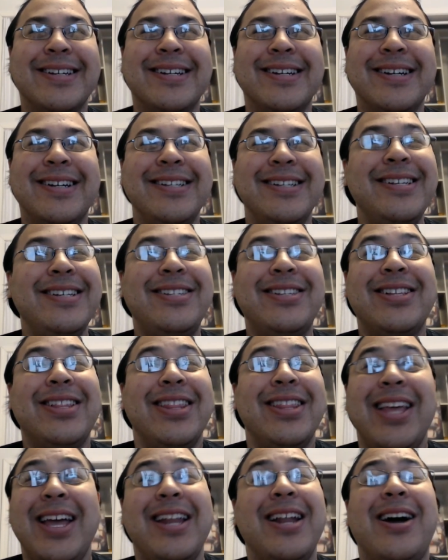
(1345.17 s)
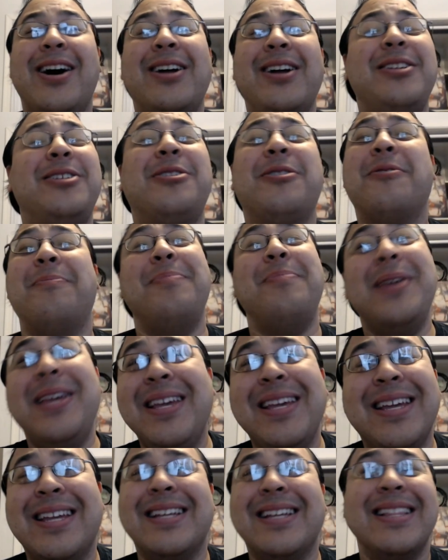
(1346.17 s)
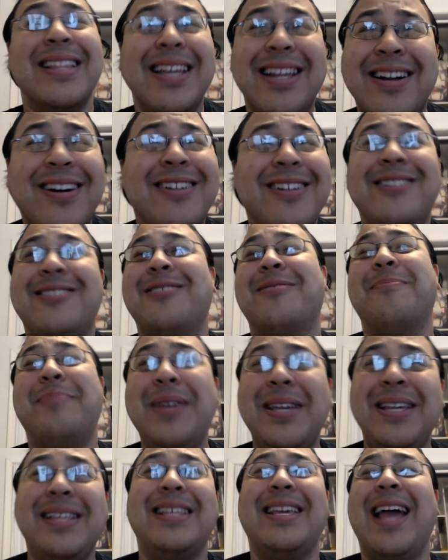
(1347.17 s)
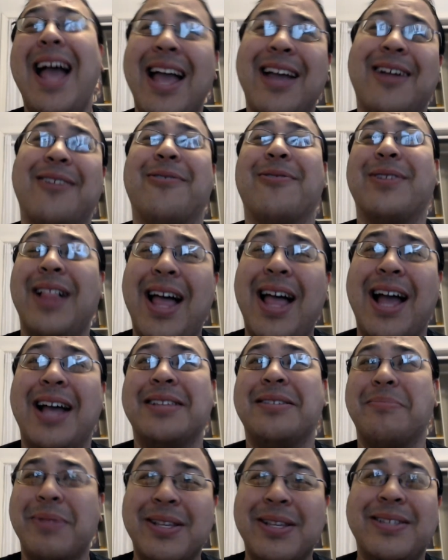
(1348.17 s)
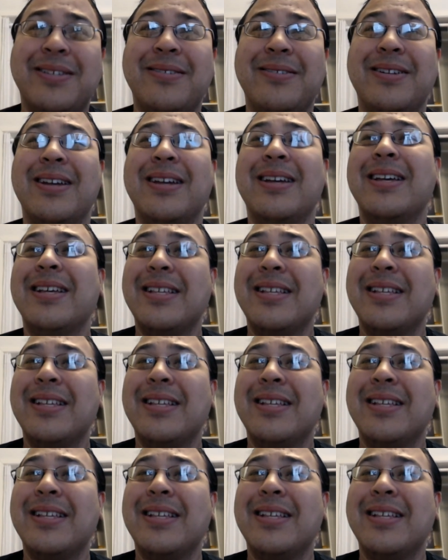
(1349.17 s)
Just let Hunter be. Let Hunter be the aggro class, Blizzard.